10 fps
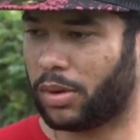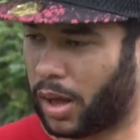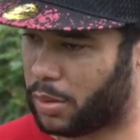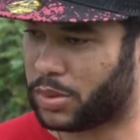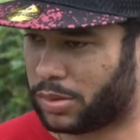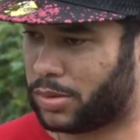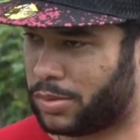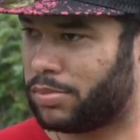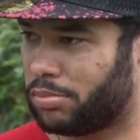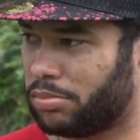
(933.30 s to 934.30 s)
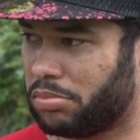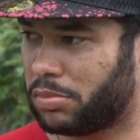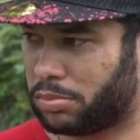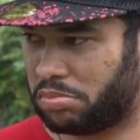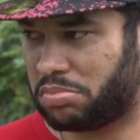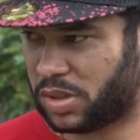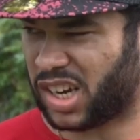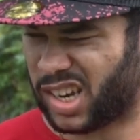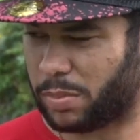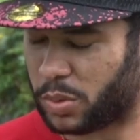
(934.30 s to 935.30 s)
I was
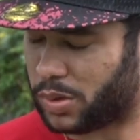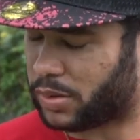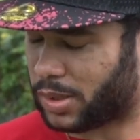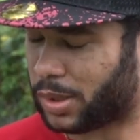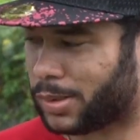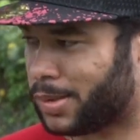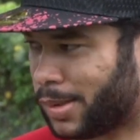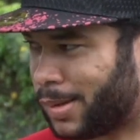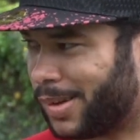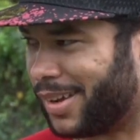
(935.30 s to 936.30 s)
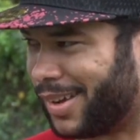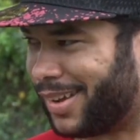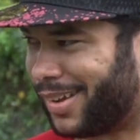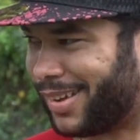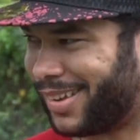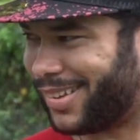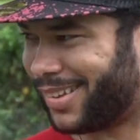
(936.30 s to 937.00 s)
kind of happy with the results. So. right.